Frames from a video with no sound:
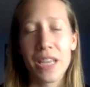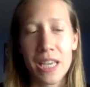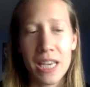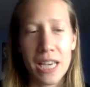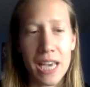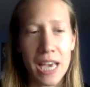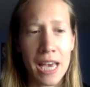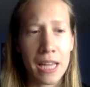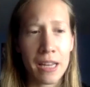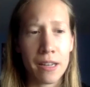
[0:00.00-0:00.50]

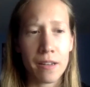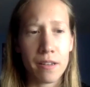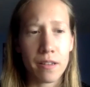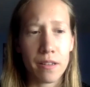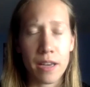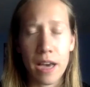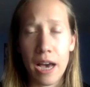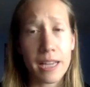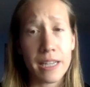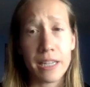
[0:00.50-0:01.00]
And
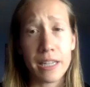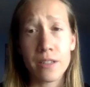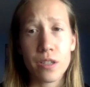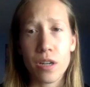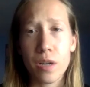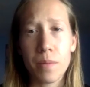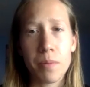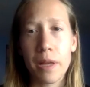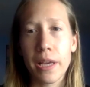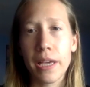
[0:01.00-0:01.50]
yeah, I didn't
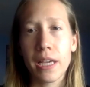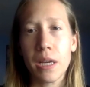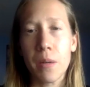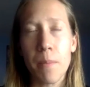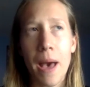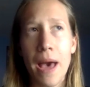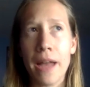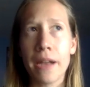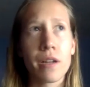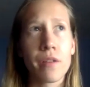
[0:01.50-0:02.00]
start playing
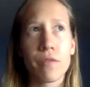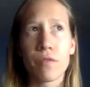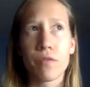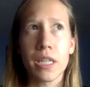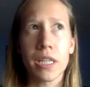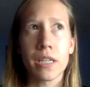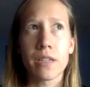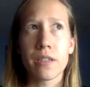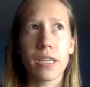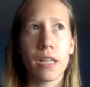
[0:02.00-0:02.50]
competitively
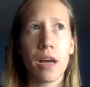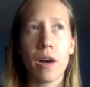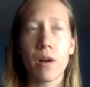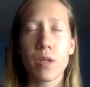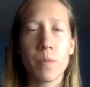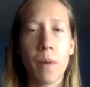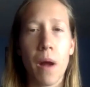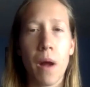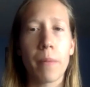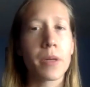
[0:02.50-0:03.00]
until I was
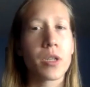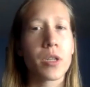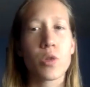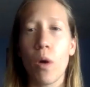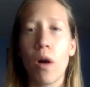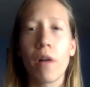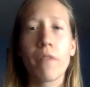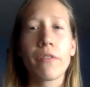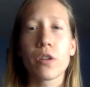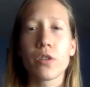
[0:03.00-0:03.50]
probably
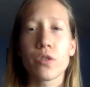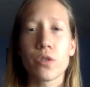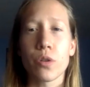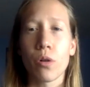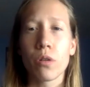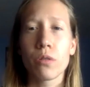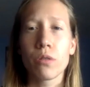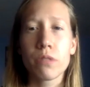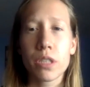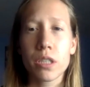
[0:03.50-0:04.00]
12 years
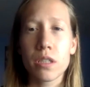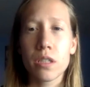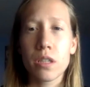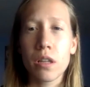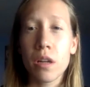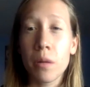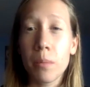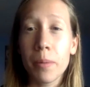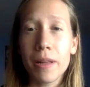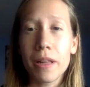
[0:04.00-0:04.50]
old, which is a
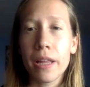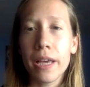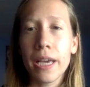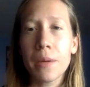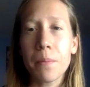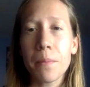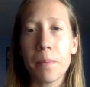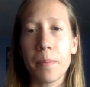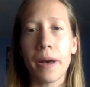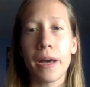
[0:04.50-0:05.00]
little bit
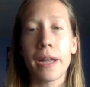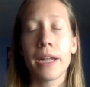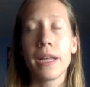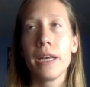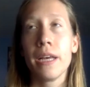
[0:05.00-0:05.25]
late, but